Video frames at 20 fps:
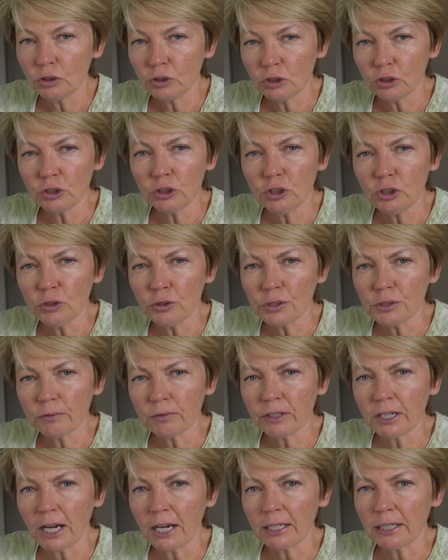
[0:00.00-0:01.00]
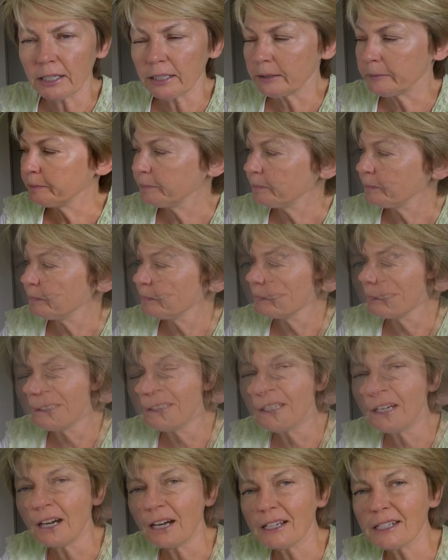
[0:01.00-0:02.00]
good use of colour.
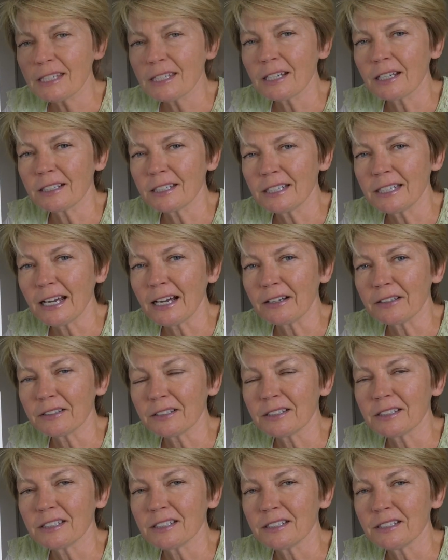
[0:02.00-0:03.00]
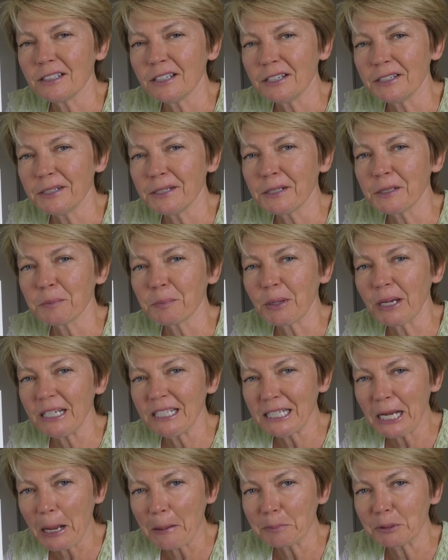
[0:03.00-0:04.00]
I started out learning to
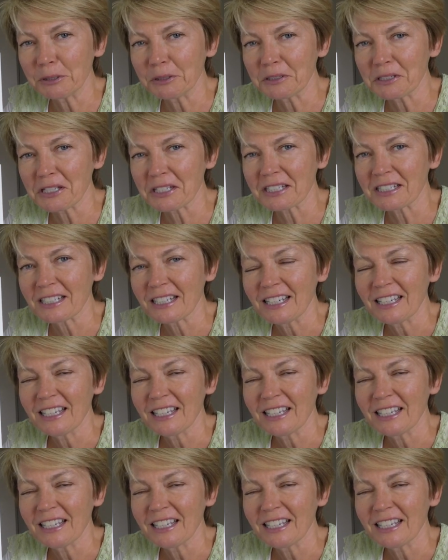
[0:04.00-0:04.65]
paint apples